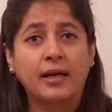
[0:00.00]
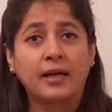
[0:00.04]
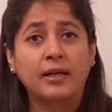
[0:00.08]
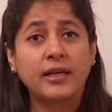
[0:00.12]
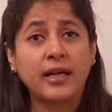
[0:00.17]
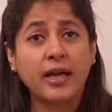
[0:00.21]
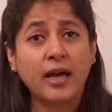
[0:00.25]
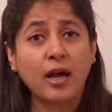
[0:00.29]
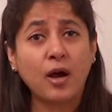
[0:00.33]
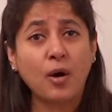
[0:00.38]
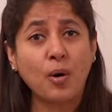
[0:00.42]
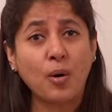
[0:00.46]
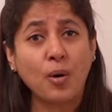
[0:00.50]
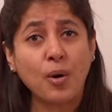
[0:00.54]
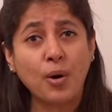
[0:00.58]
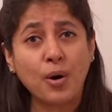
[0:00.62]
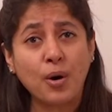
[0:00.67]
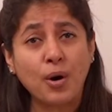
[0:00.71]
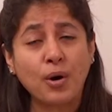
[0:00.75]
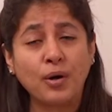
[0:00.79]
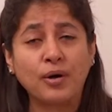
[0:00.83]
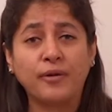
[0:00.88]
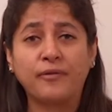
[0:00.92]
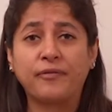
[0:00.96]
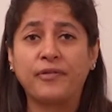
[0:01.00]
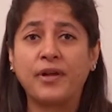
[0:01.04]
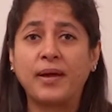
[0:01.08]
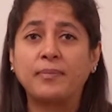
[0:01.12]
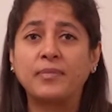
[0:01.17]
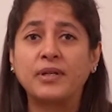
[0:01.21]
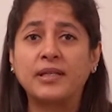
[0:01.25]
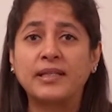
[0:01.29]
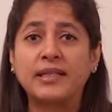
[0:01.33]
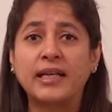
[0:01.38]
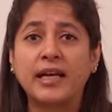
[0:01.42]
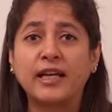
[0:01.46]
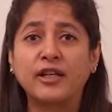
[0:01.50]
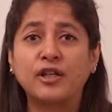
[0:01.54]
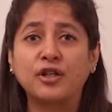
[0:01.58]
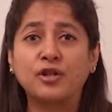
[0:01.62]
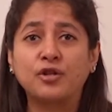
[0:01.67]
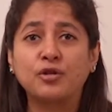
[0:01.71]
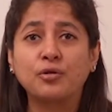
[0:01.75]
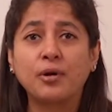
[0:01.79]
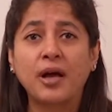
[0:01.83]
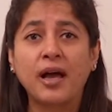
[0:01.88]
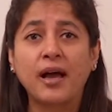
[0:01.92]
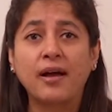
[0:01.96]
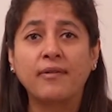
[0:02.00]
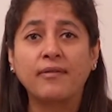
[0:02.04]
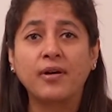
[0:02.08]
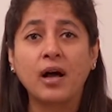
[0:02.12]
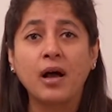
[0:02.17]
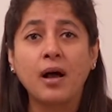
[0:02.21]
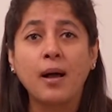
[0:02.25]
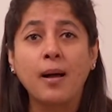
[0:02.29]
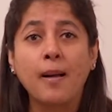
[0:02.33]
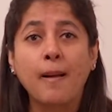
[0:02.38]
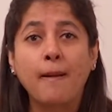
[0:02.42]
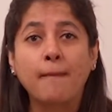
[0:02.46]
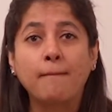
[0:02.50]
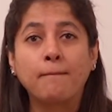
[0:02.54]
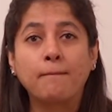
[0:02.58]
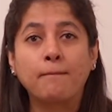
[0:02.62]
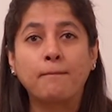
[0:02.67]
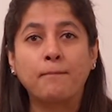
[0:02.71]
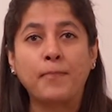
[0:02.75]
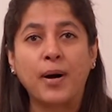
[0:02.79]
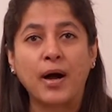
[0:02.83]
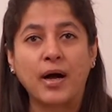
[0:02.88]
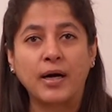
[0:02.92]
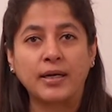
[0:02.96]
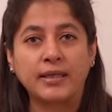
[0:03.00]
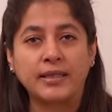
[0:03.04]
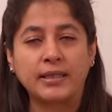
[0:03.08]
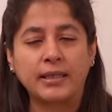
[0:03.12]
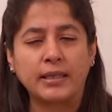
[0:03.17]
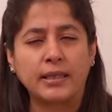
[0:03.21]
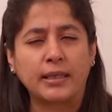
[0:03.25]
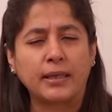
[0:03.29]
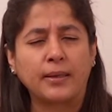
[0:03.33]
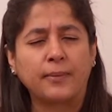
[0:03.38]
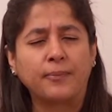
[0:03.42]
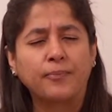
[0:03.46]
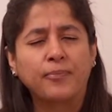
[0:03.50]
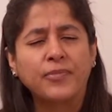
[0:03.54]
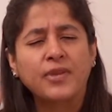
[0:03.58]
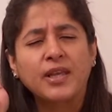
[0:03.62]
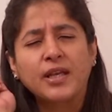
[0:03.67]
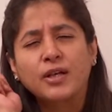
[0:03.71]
Yeah, all of them decided to have a party.